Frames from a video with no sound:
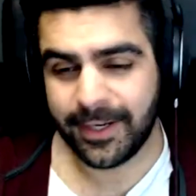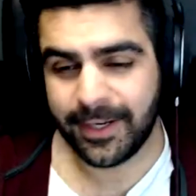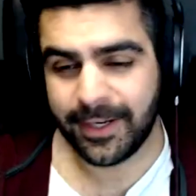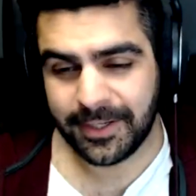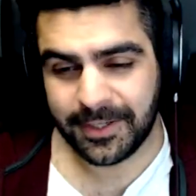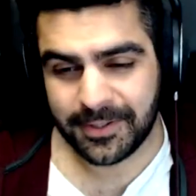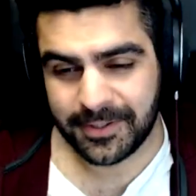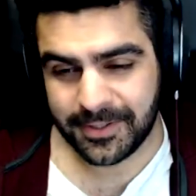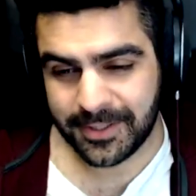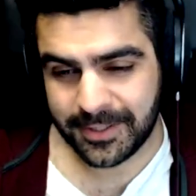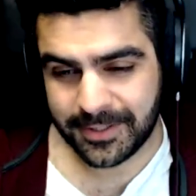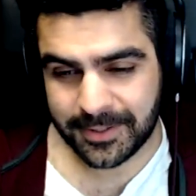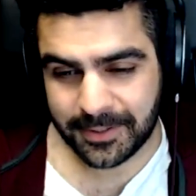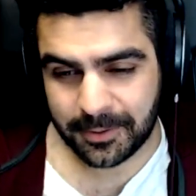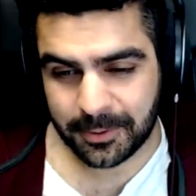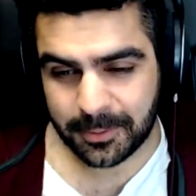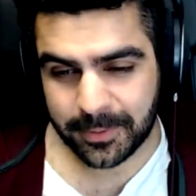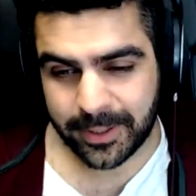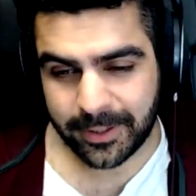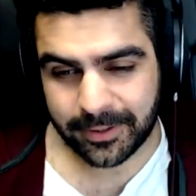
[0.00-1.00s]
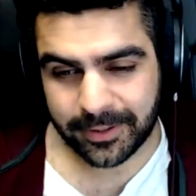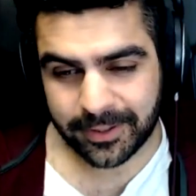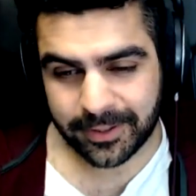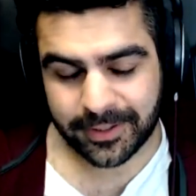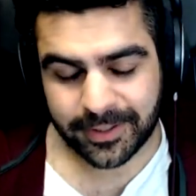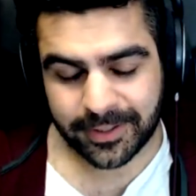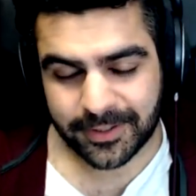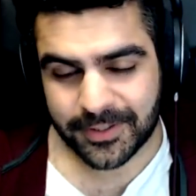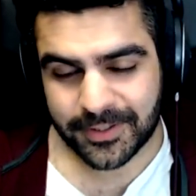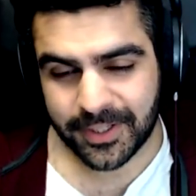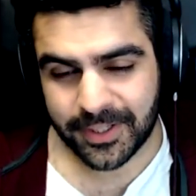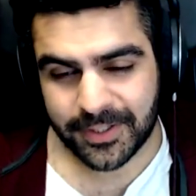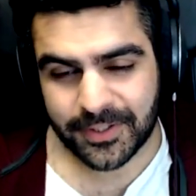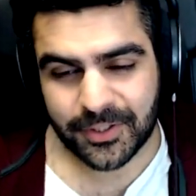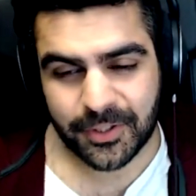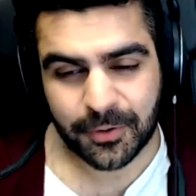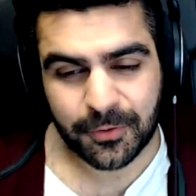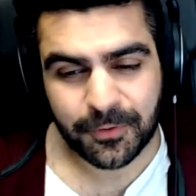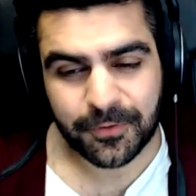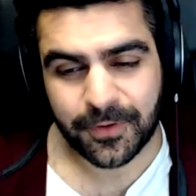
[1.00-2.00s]
into detail about it. It's
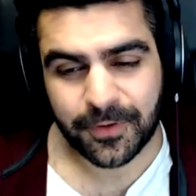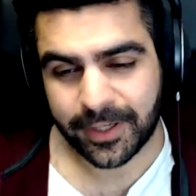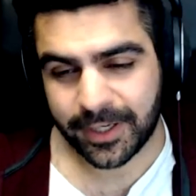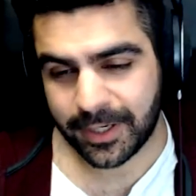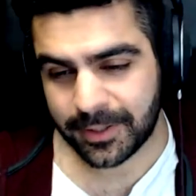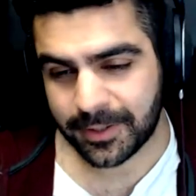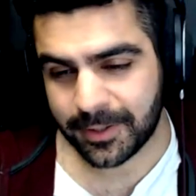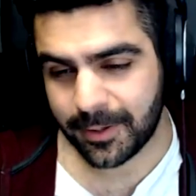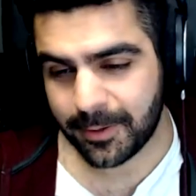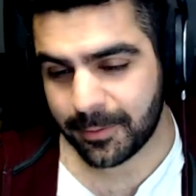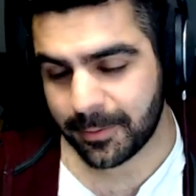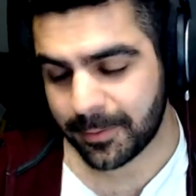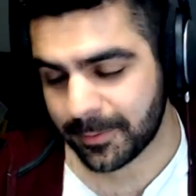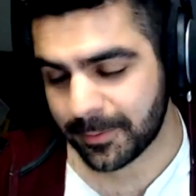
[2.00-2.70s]
so fucking dumb.